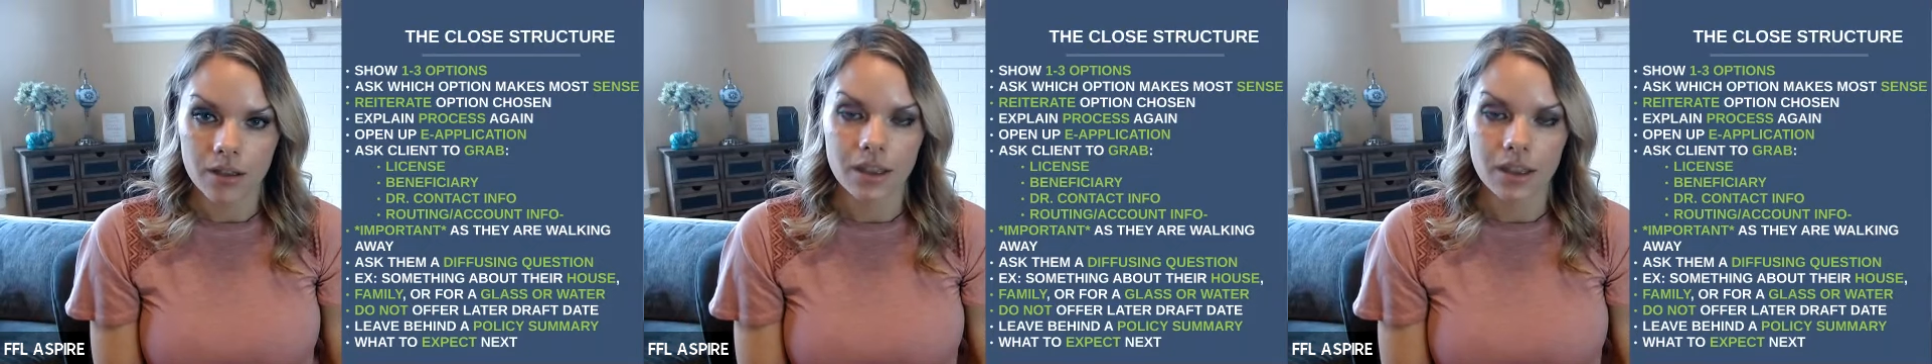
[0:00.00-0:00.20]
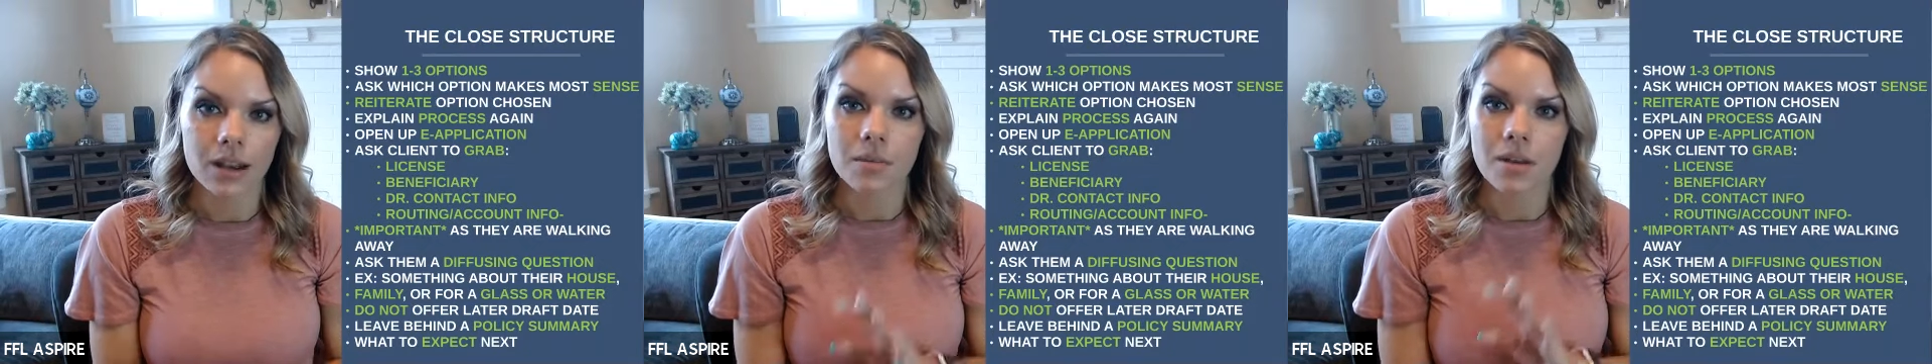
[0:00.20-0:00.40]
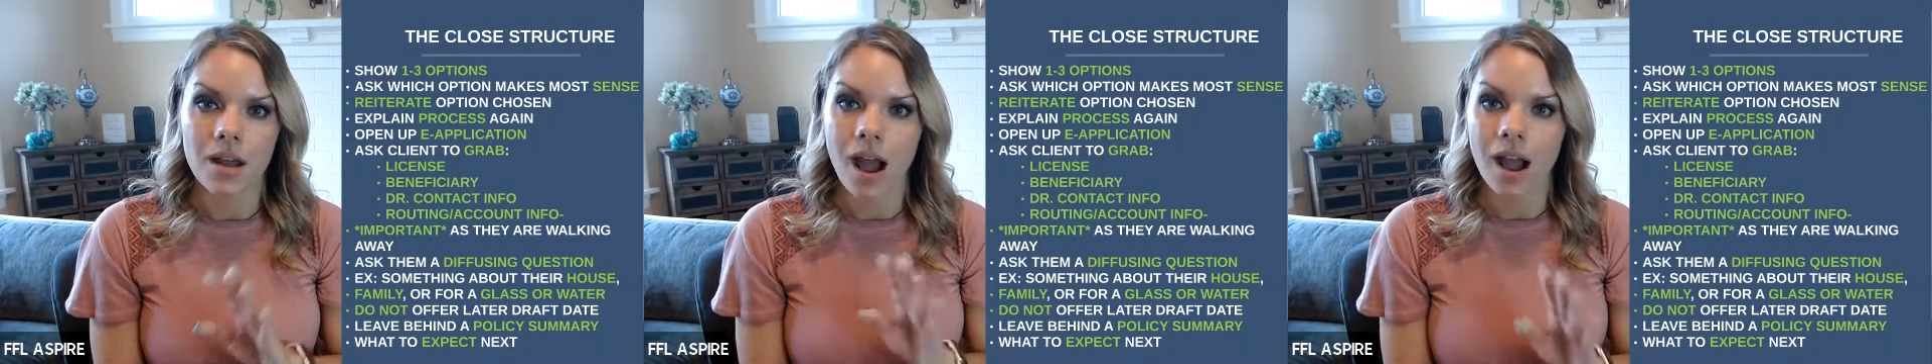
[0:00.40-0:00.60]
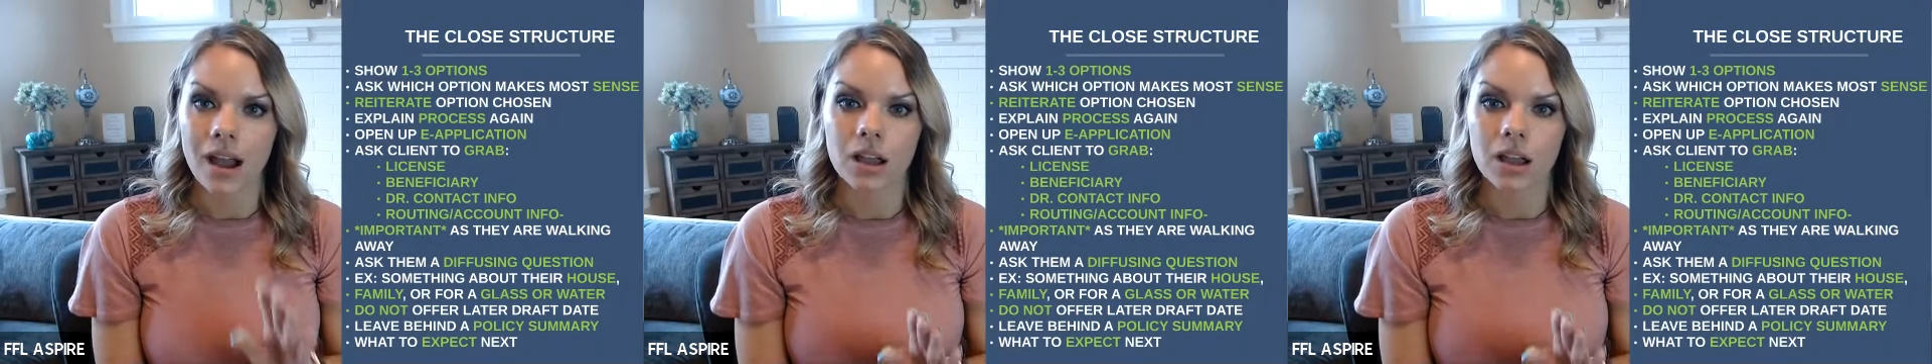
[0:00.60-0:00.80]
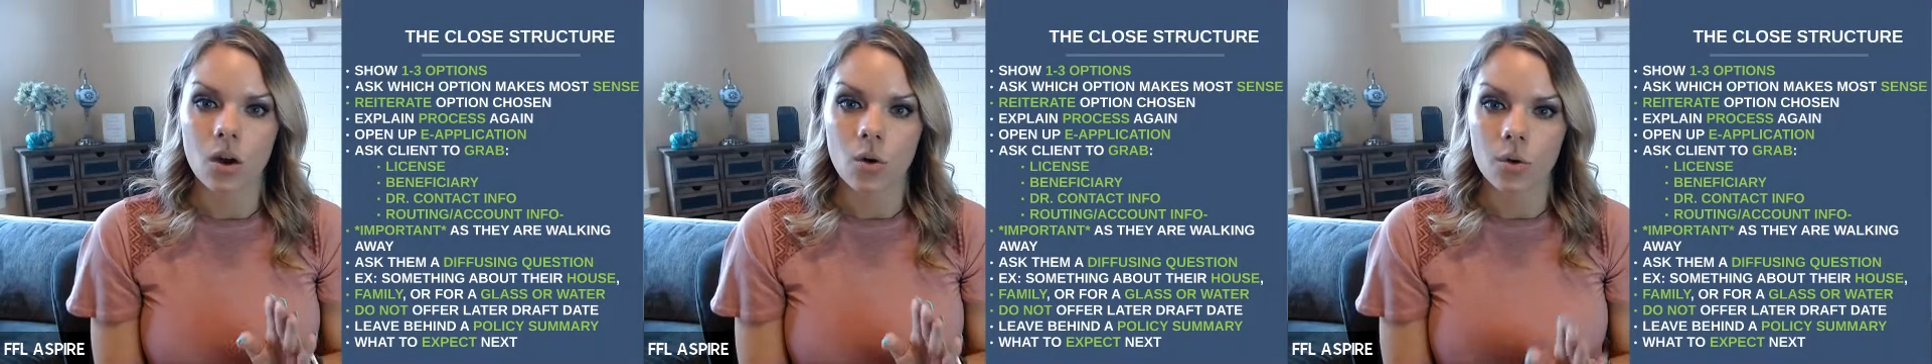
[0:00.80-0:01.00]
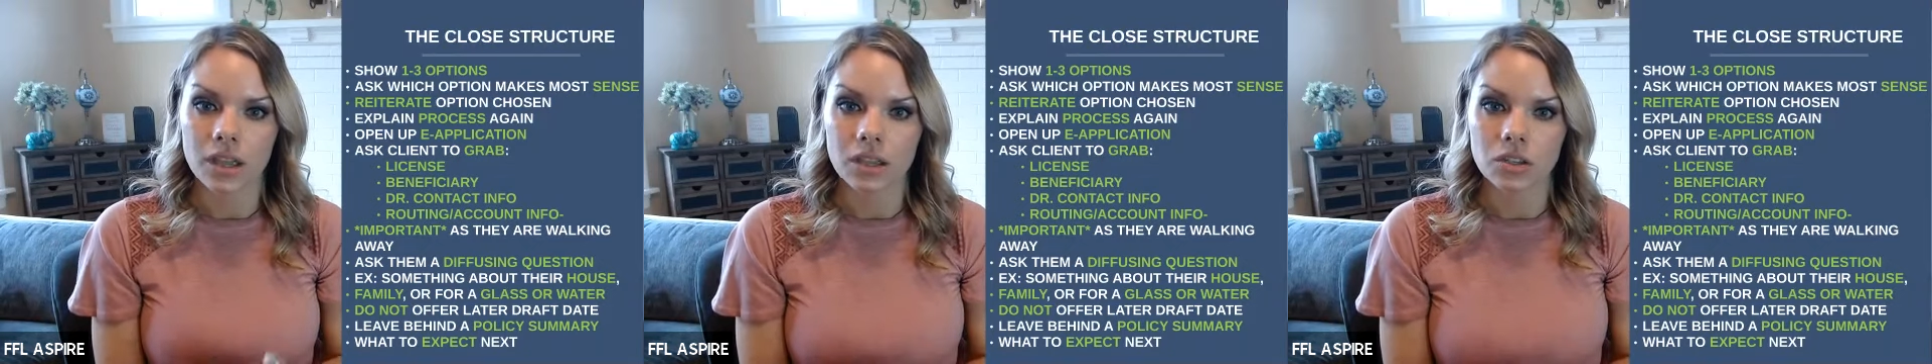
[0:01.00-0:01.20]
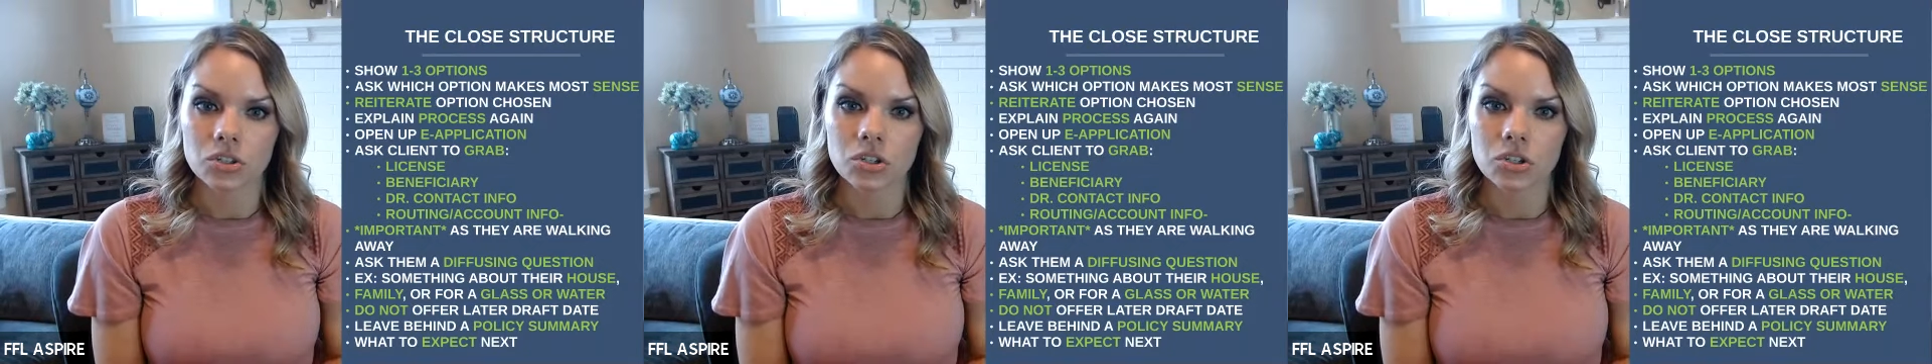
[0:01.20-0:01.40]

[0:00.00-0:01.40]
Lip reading: and I'm not going